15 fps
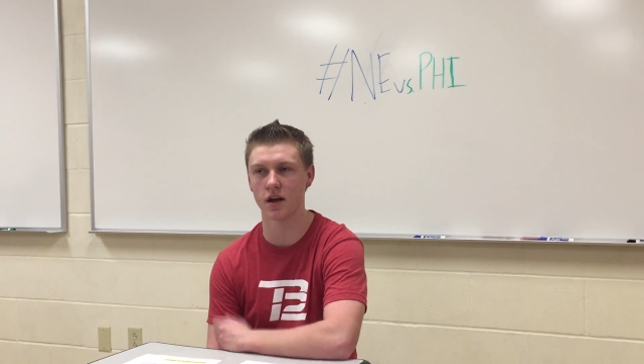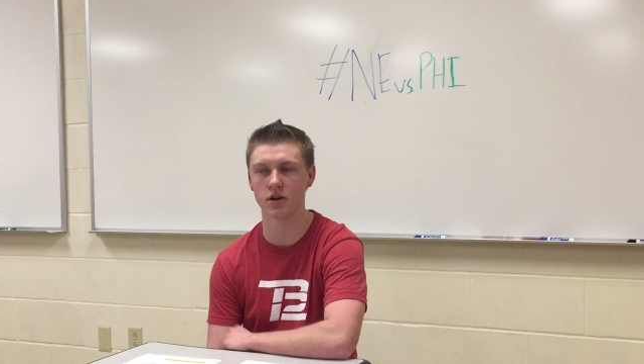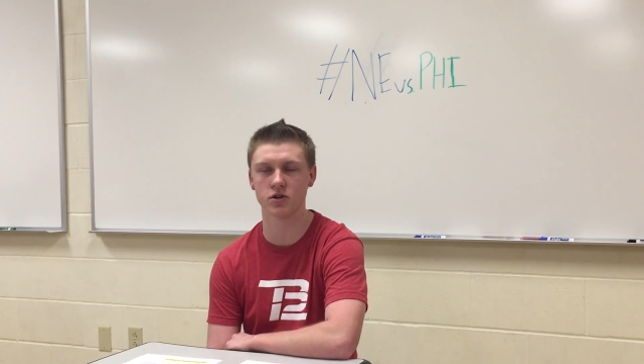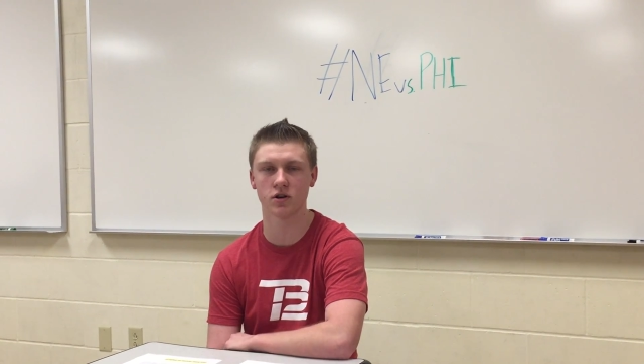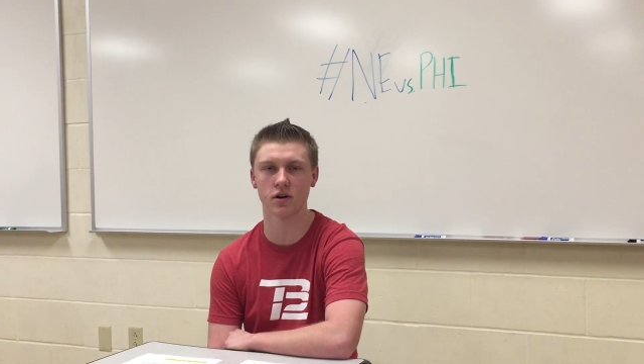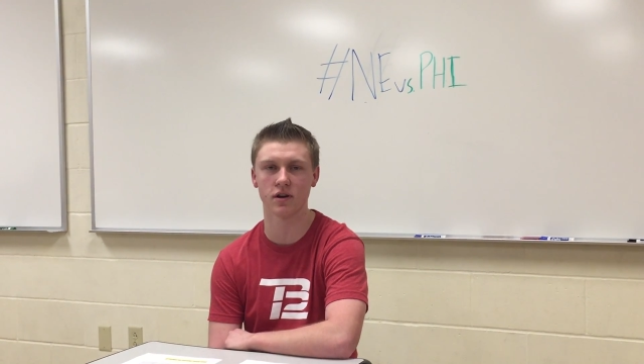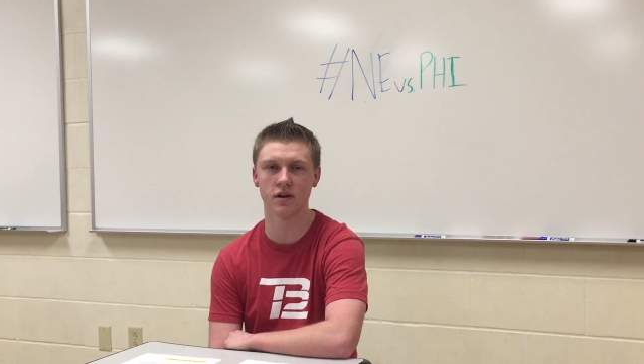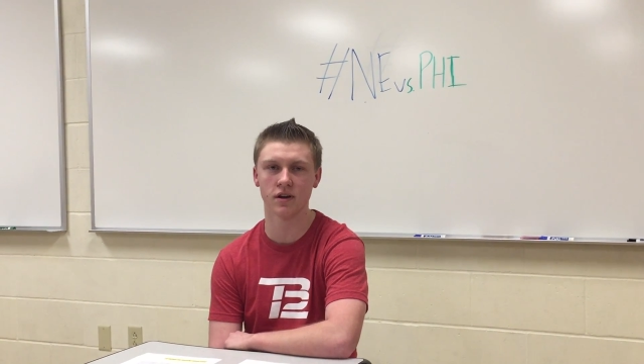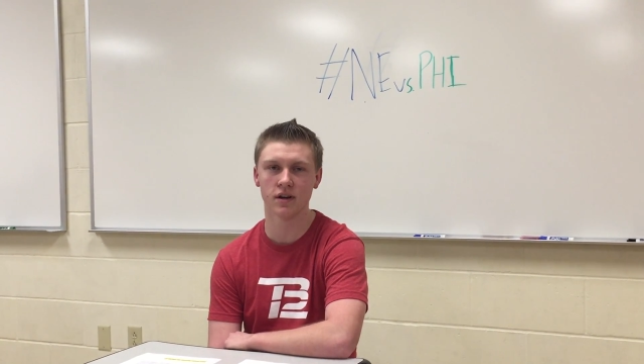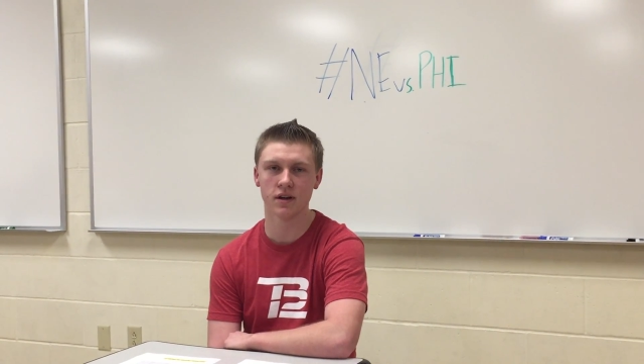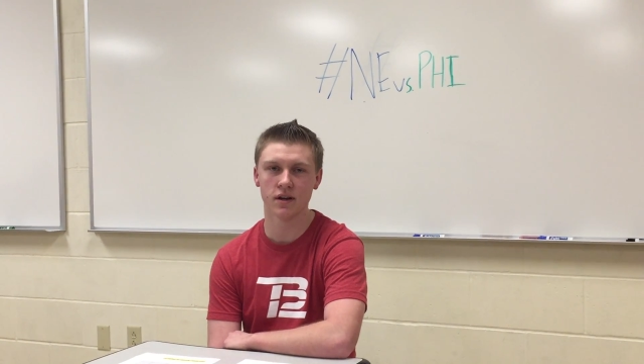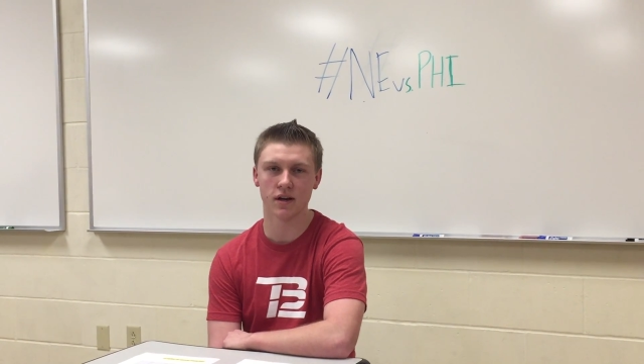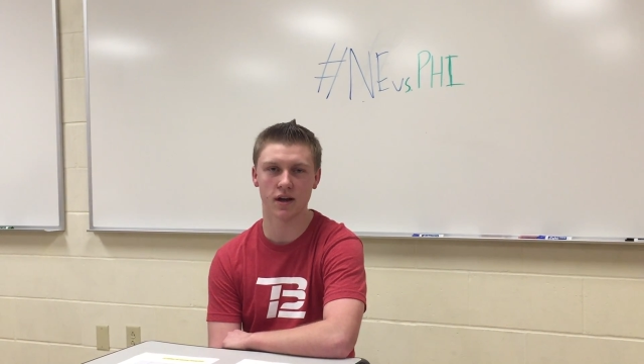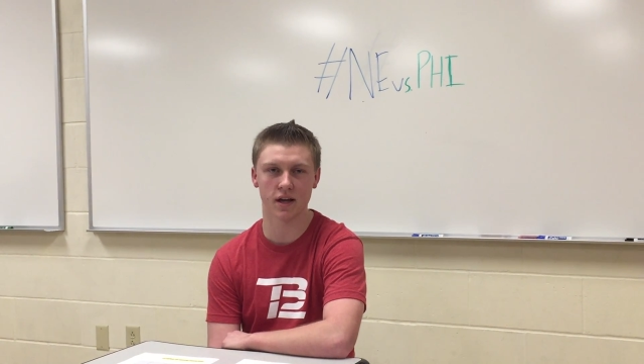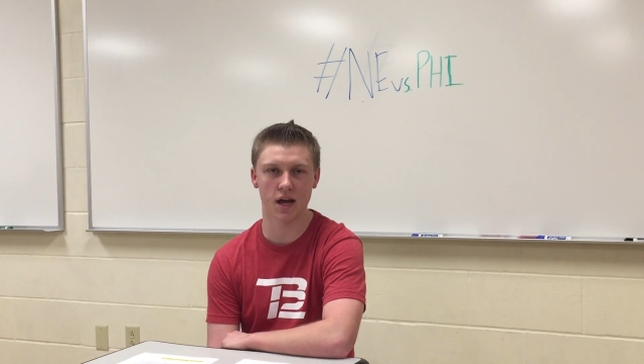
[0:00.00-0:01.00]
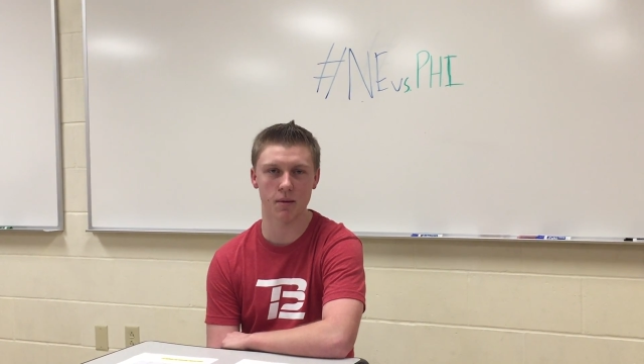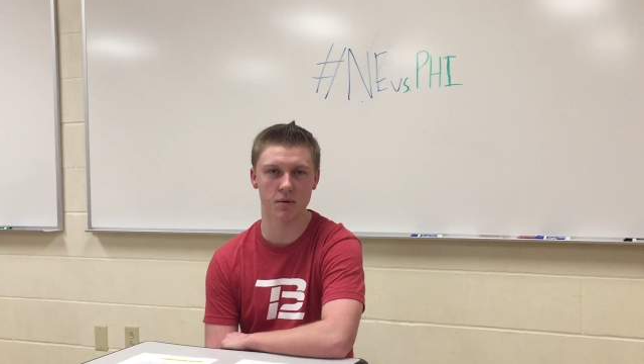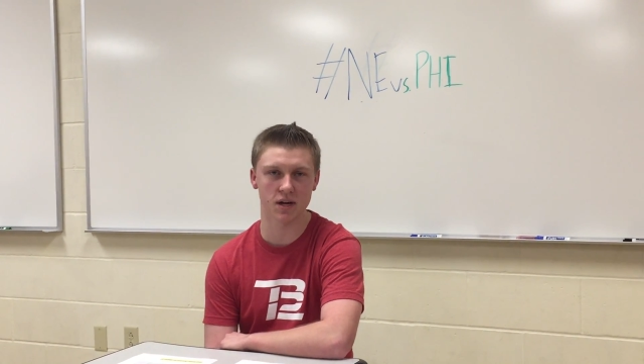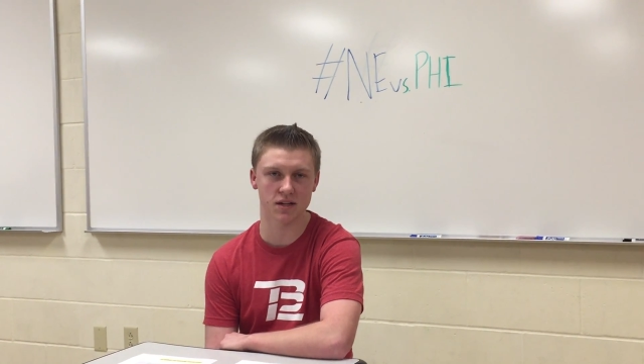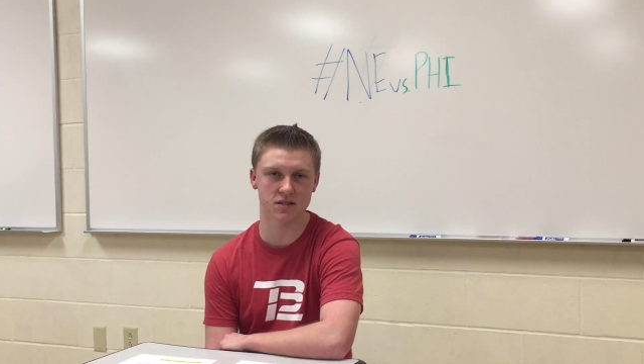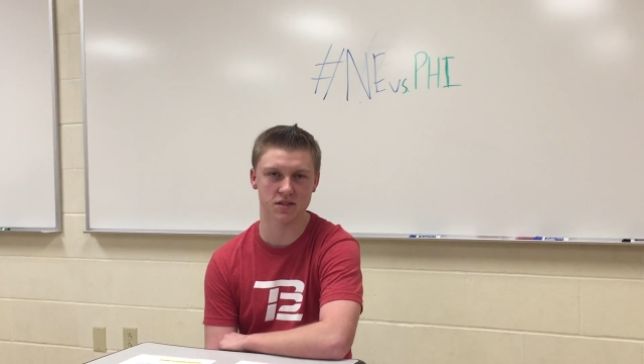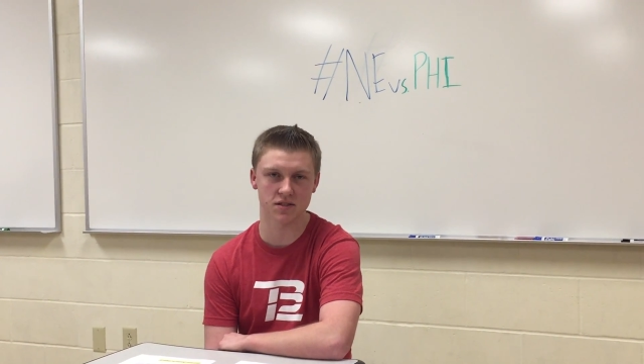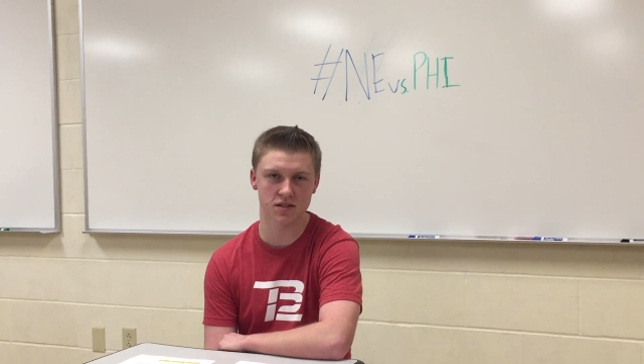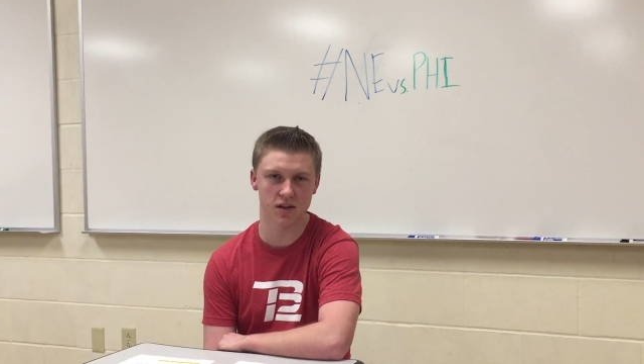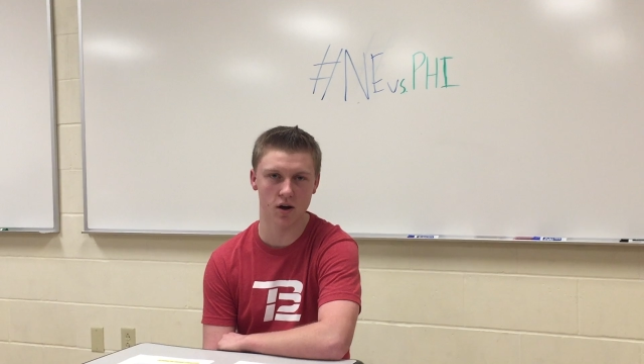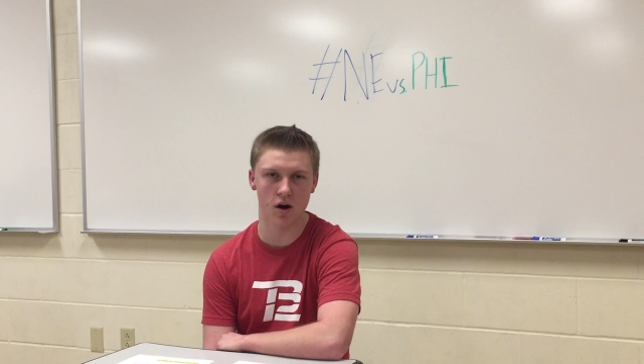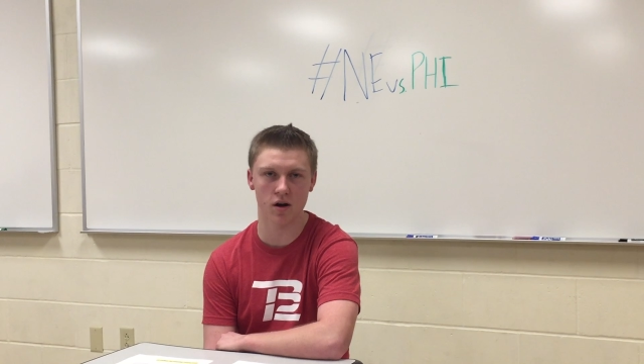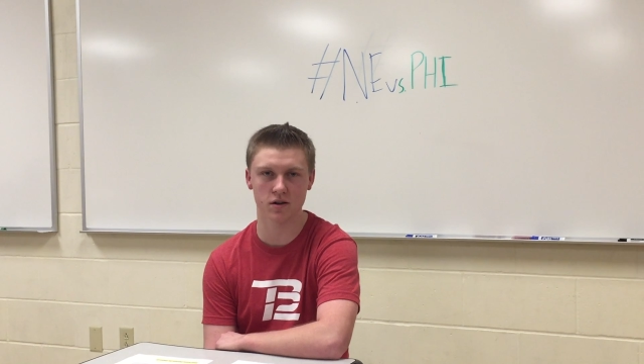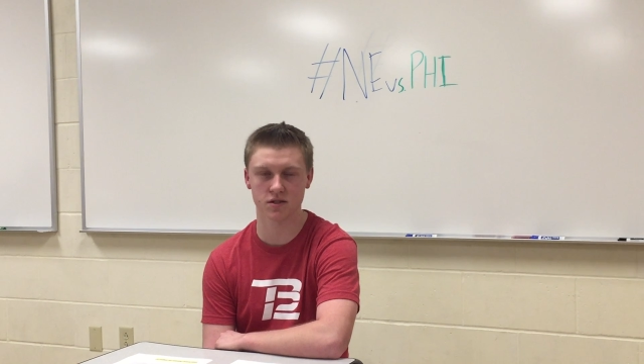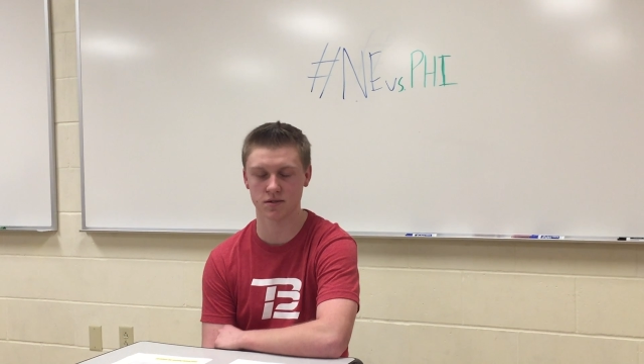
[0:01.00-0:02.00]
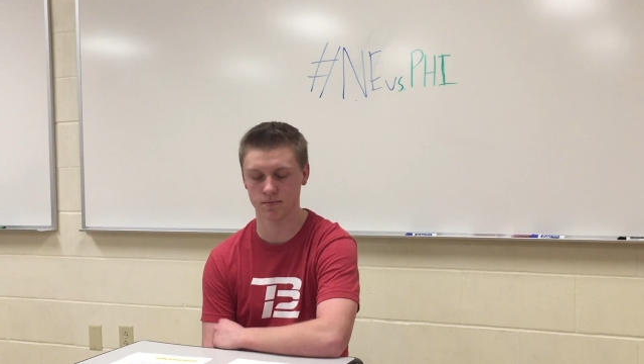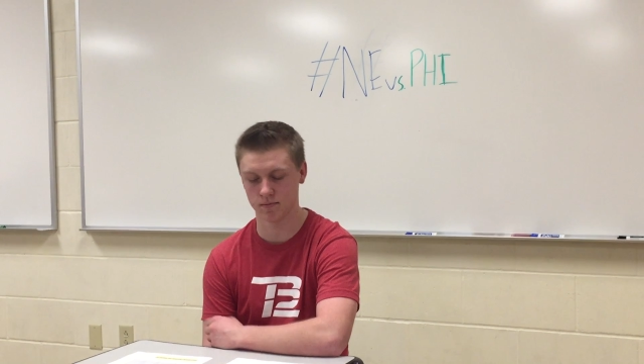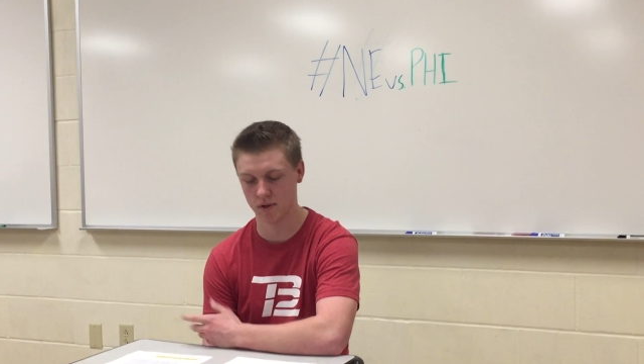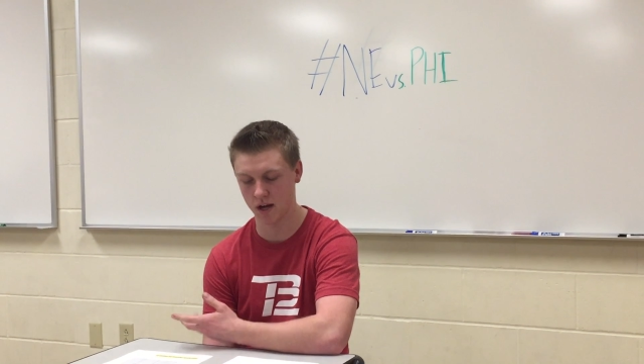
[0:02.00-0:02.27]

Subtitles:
injured in a game against the Seahawks.